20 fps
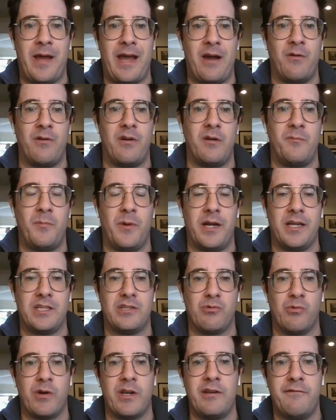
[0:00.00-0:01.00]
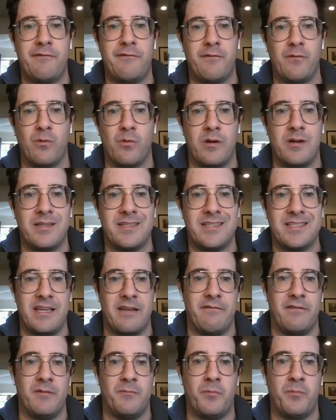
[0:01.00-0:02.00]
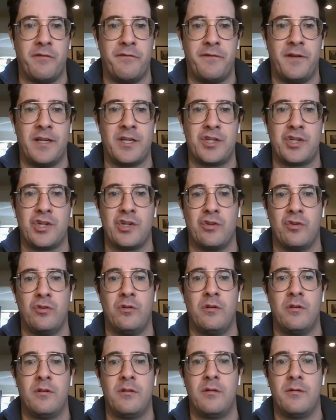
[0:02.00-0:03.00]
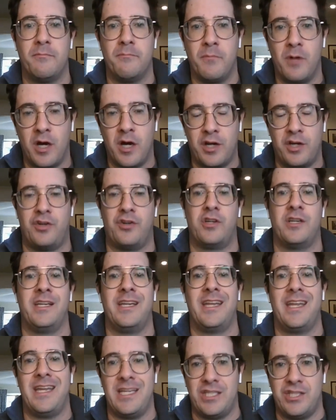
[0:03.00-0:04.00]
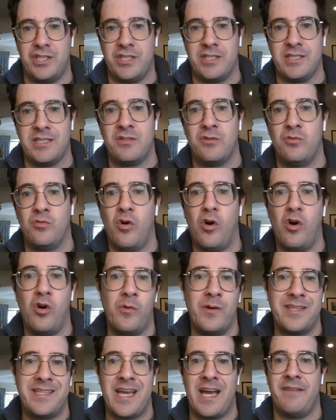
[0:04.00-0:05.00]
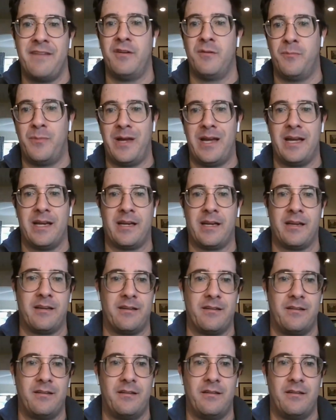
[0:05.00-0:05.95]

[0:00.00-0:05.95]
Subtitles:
powered by 24/7 professional monitoring agents who always have your back.